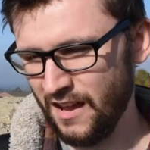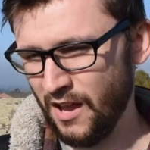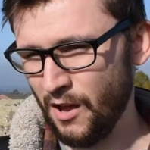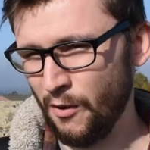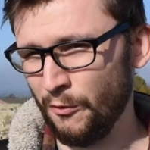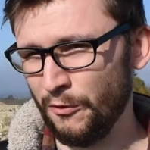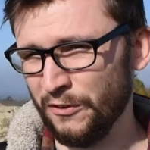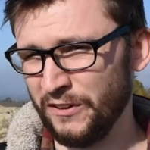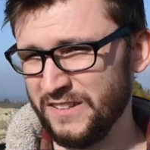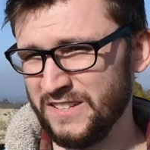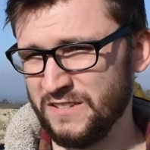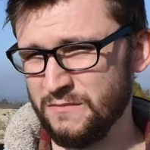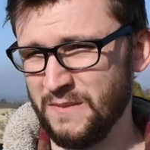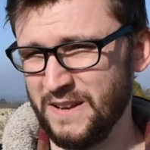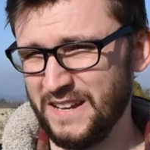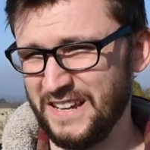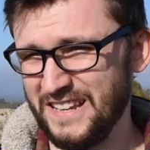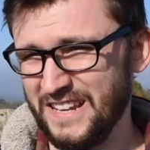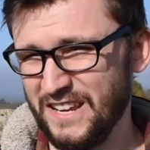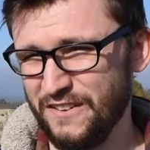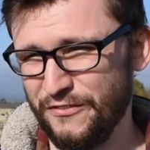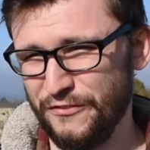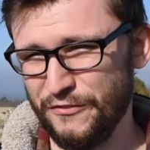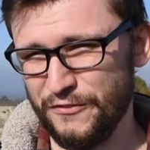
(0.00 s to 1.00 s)
wanted to make
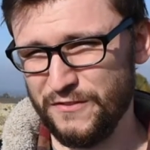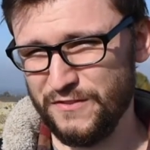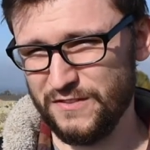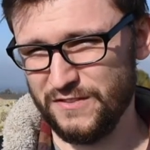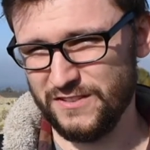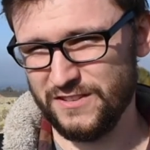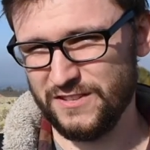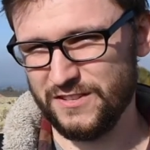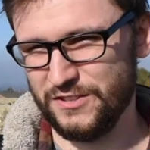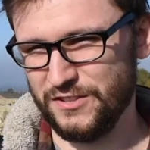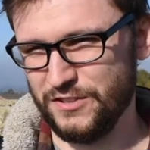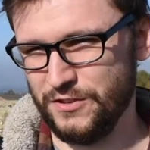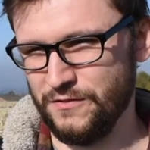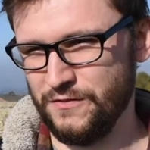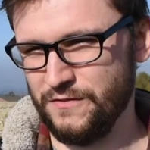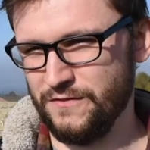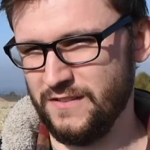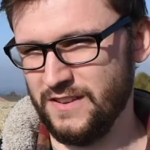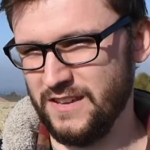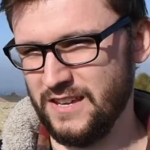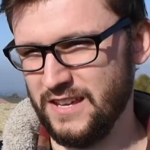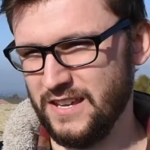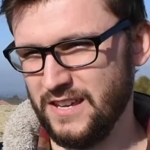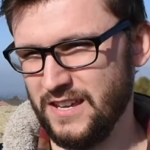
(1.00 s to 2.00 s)
a difference to
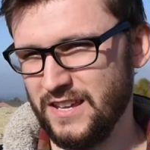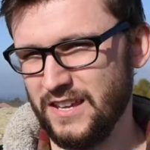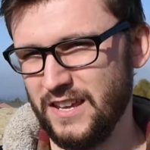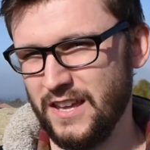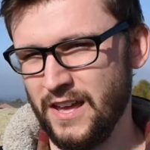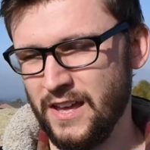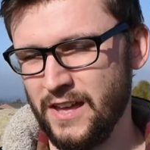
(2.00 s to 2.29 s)
the